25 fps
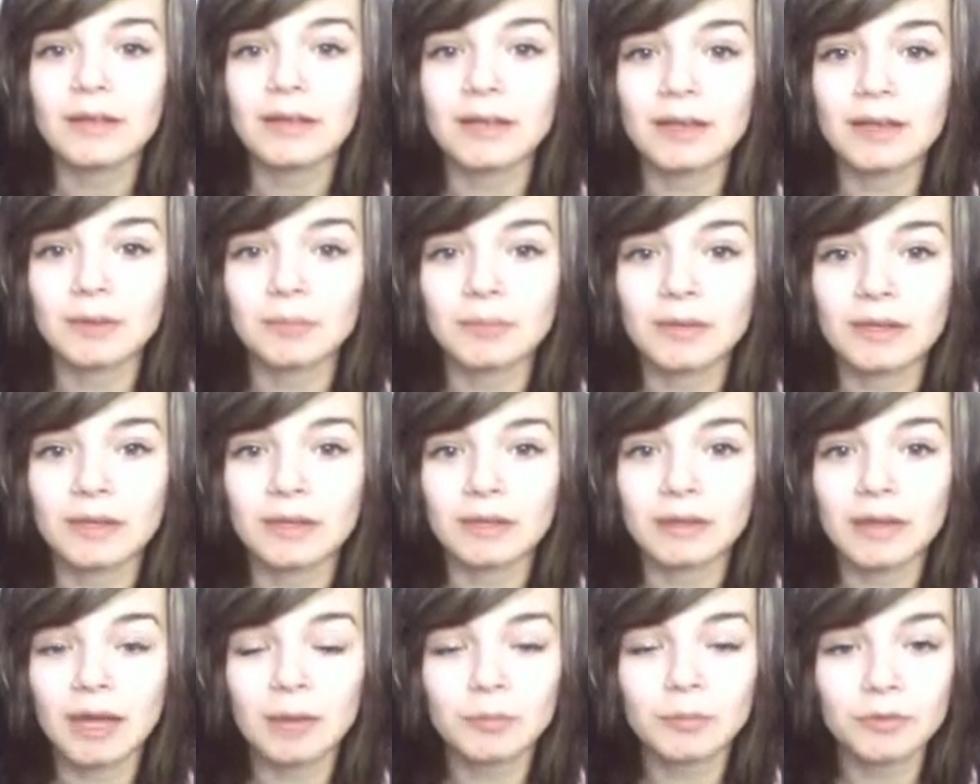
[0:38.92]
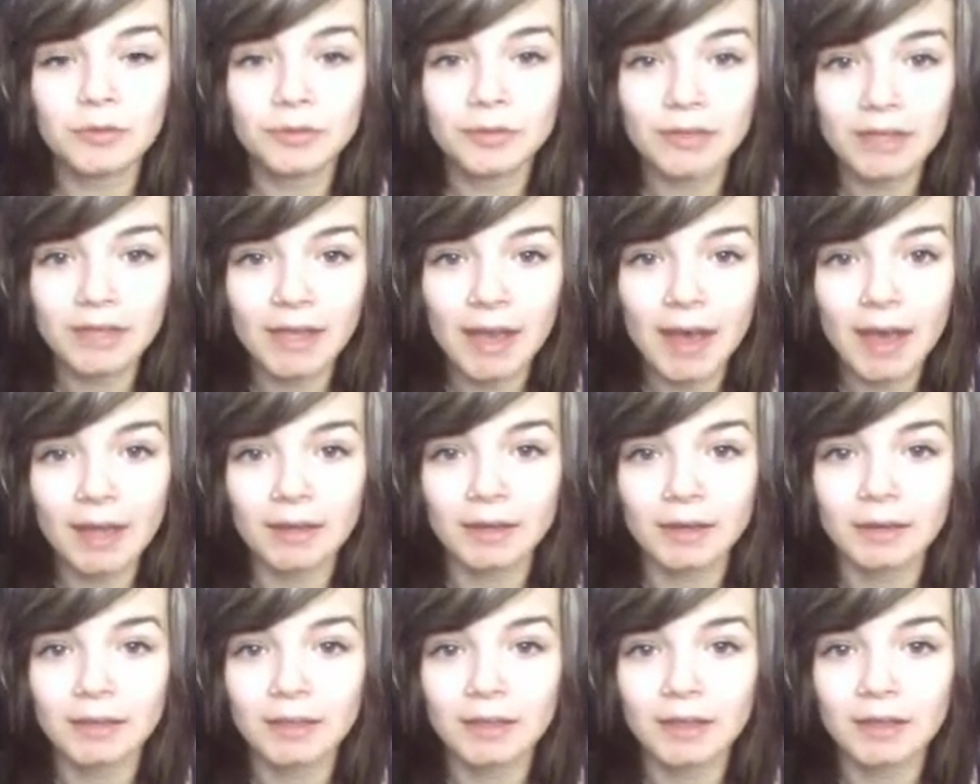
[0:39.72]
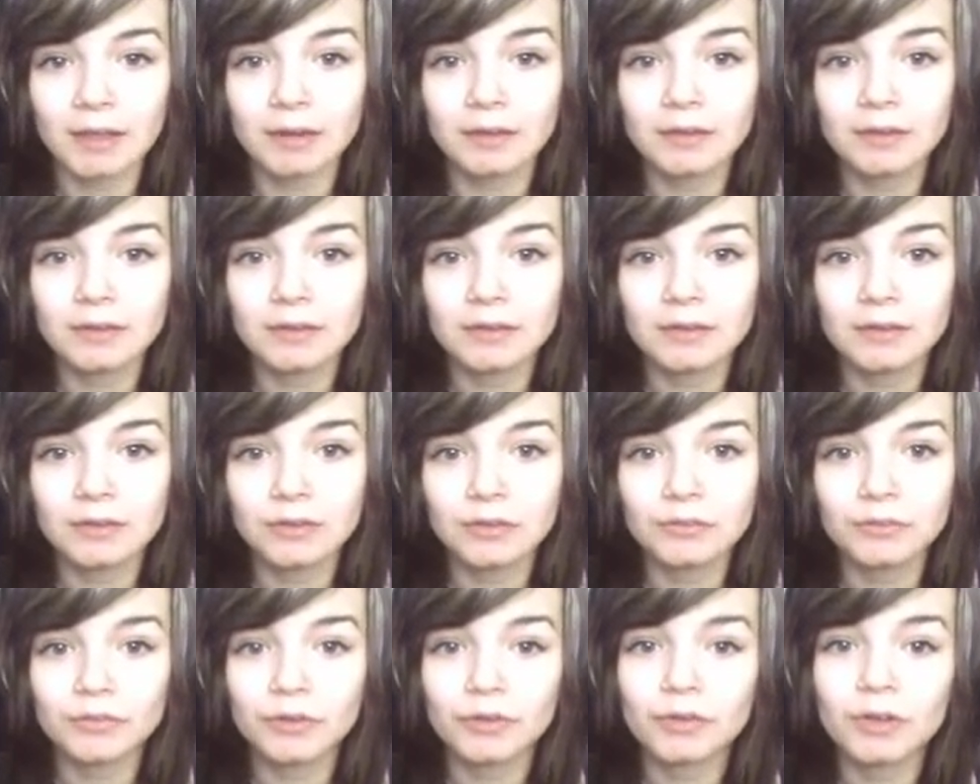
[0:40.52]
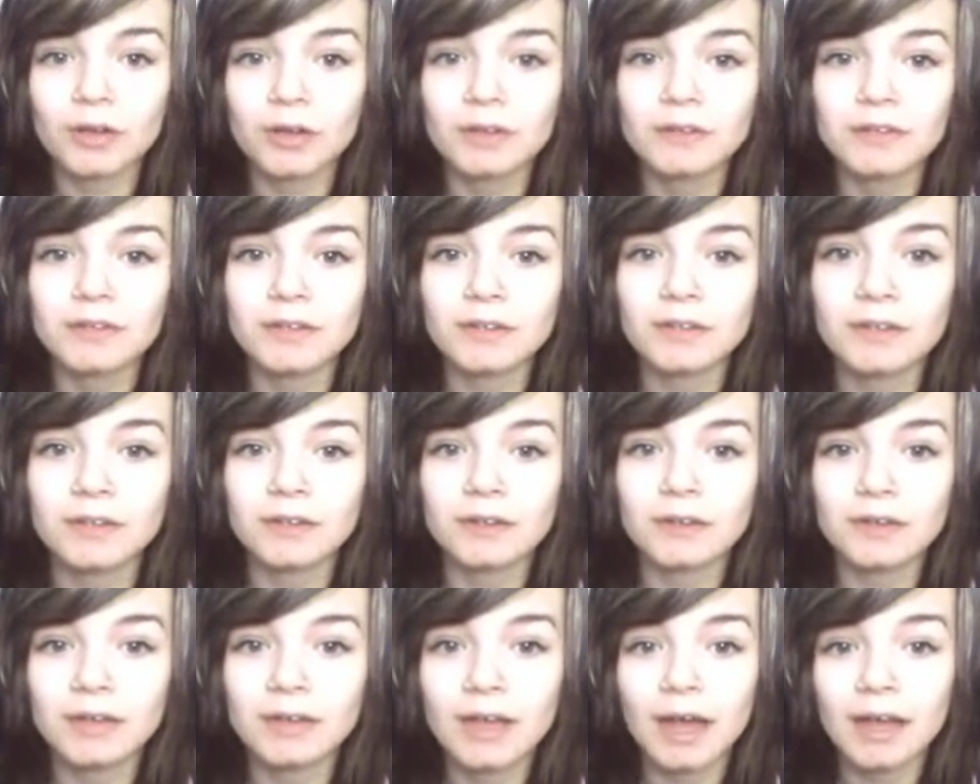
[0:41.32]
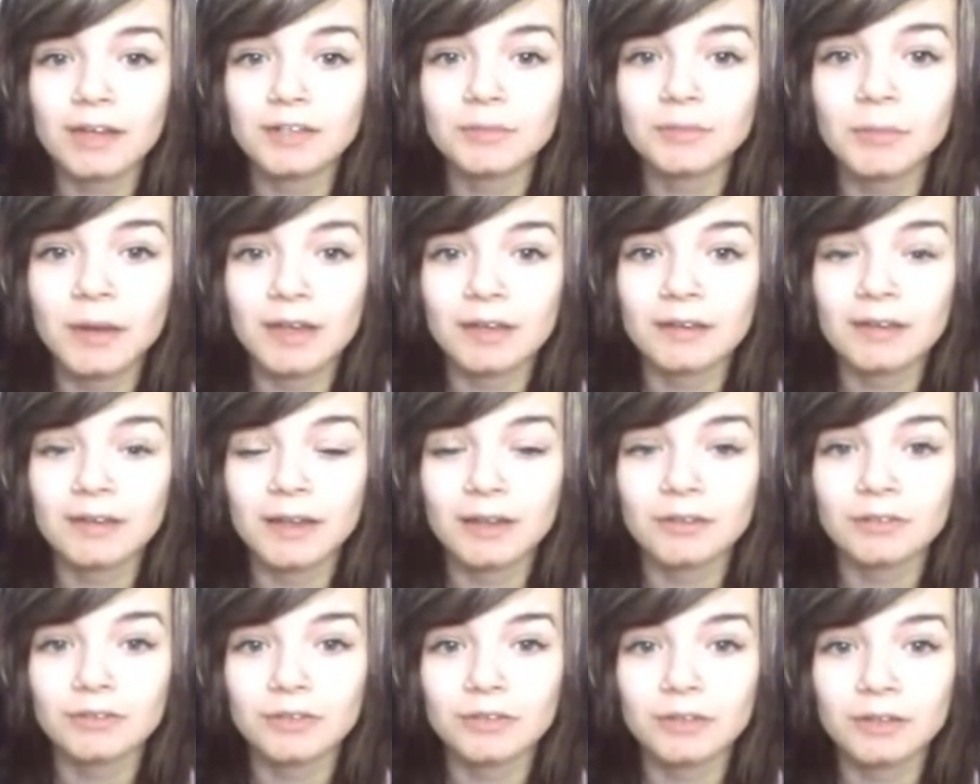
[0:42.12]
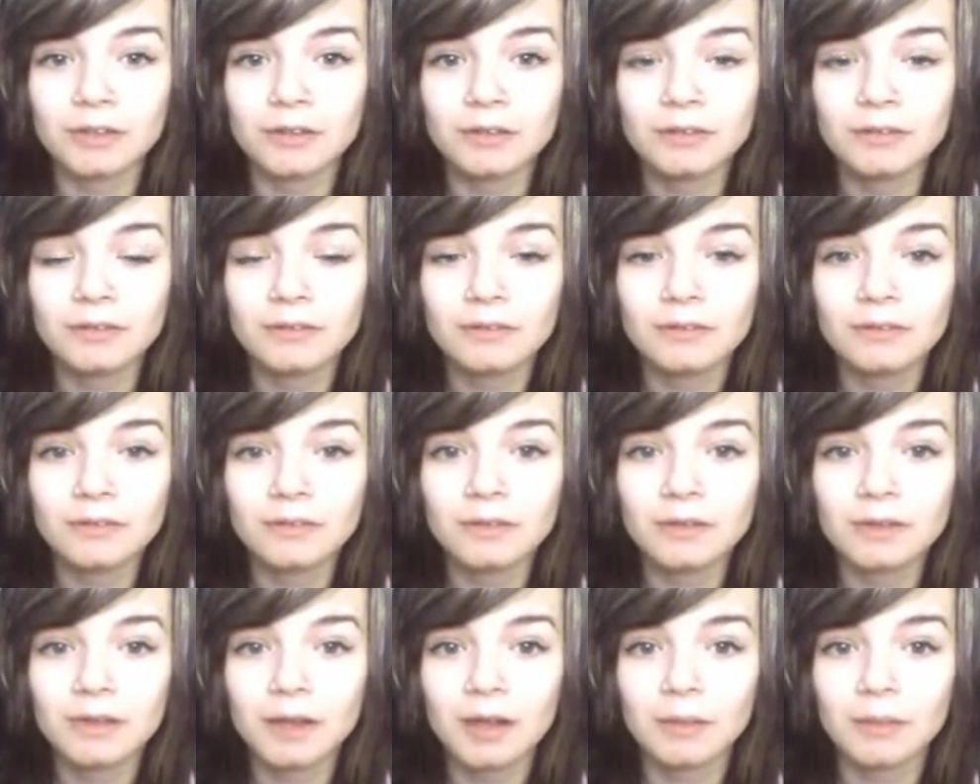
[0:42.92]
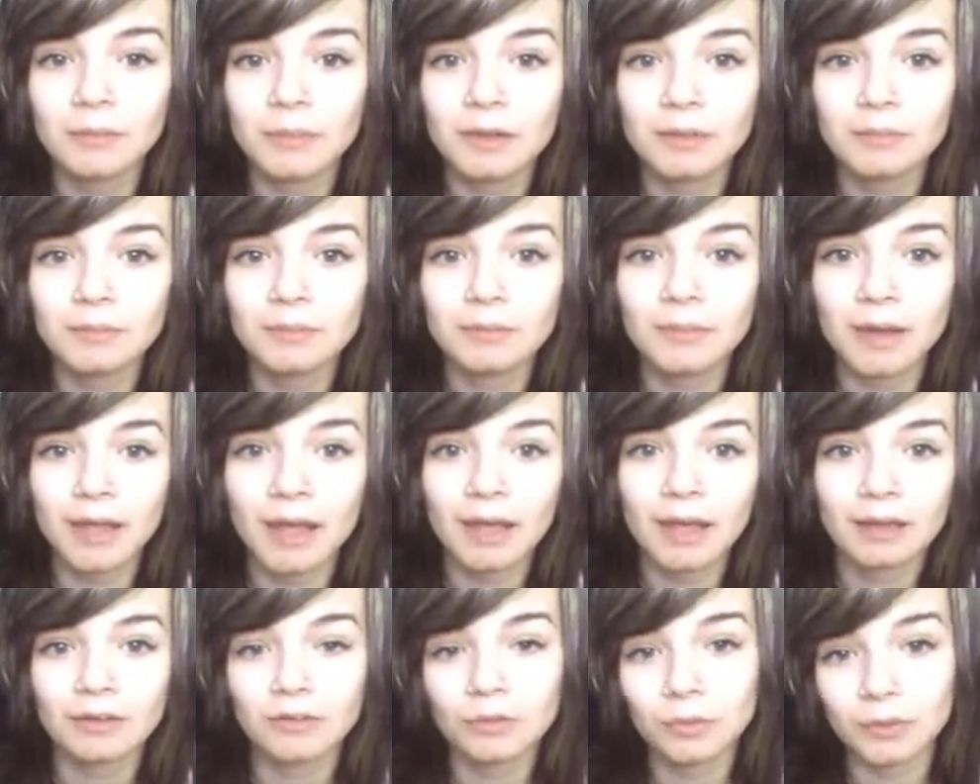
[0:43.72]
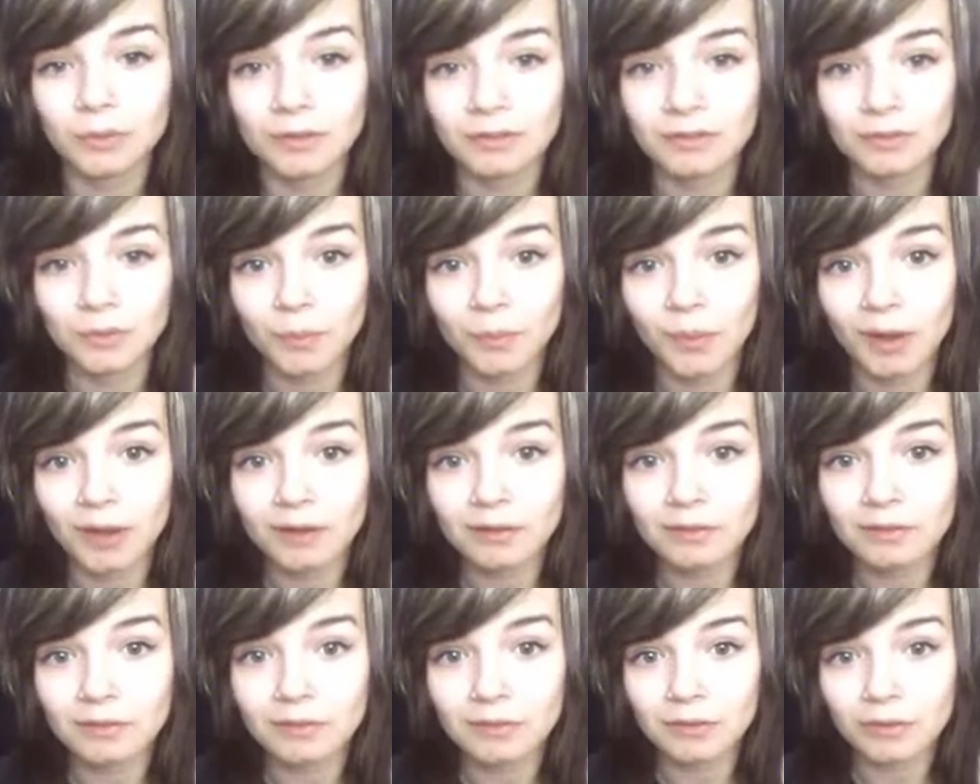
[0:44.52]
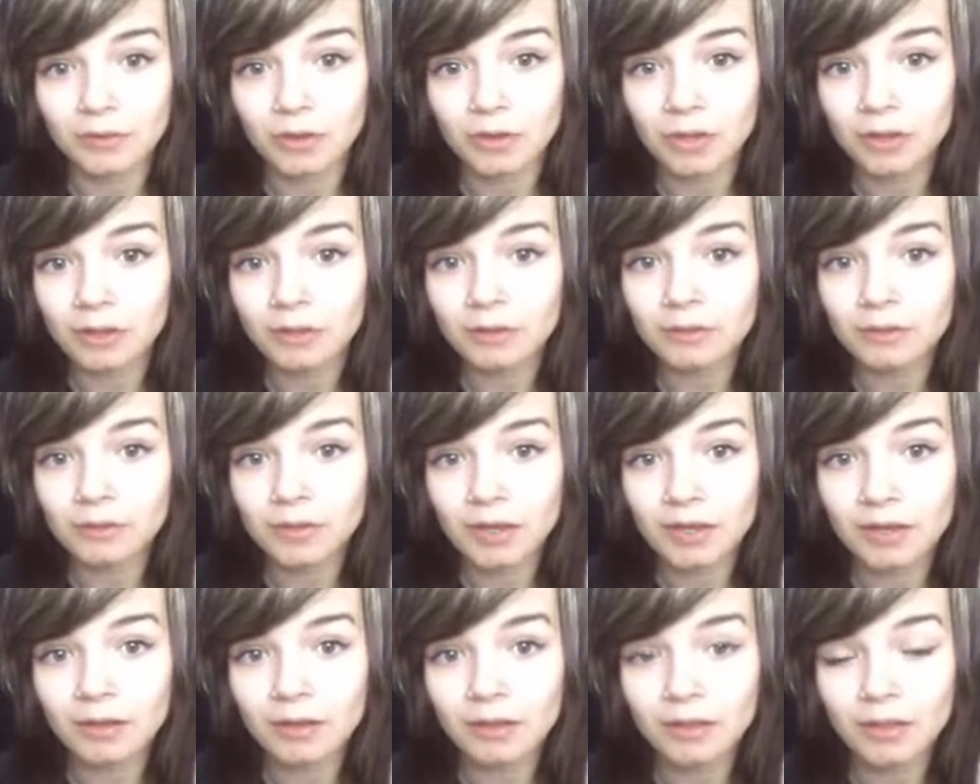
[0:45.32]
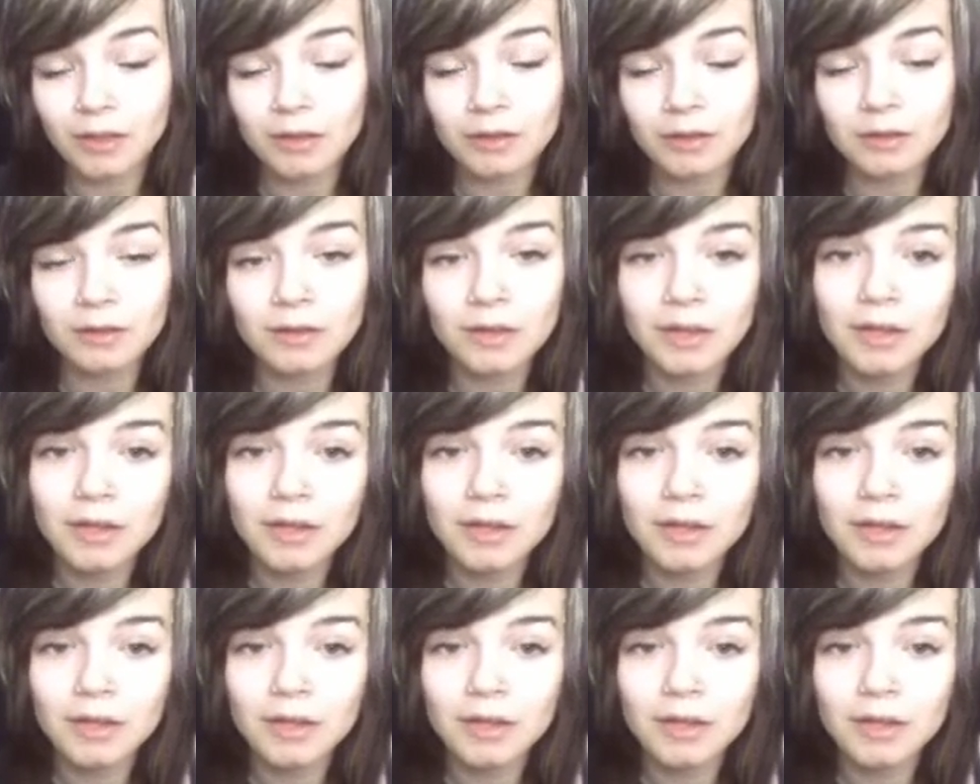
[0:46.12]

It can be absolutely anything. You've just got to catch my attention and make my head twist twice to look at you, kind of thing.